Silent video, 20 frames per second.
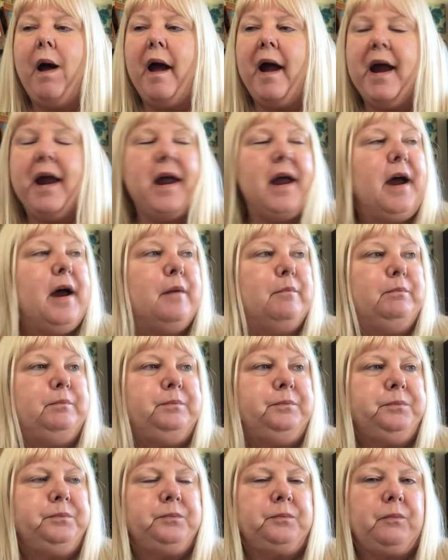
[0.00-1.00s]

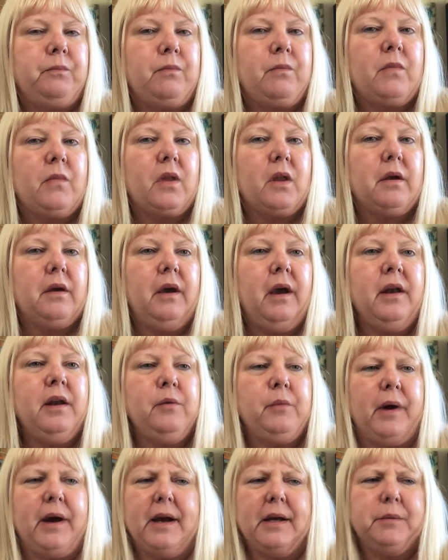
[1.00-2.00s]
and
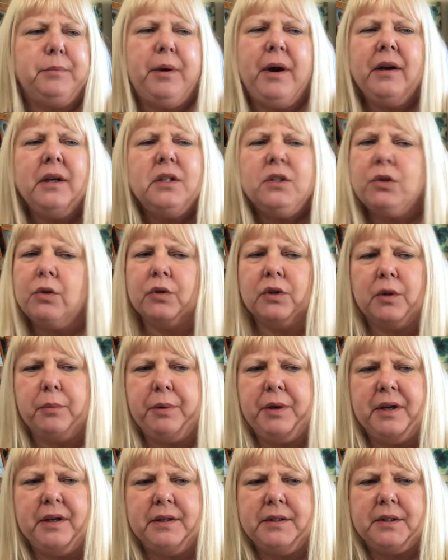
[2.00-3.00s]
Anyway, I probably sold the
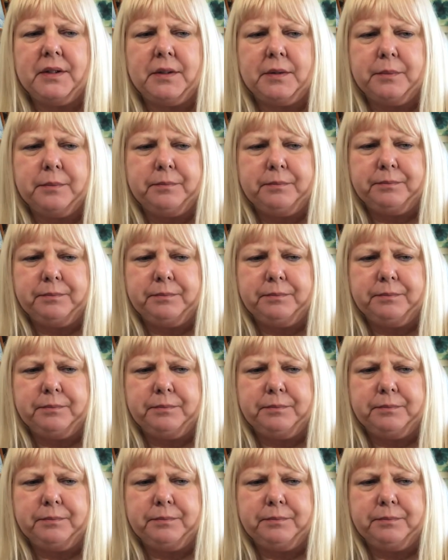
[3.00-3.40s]
piece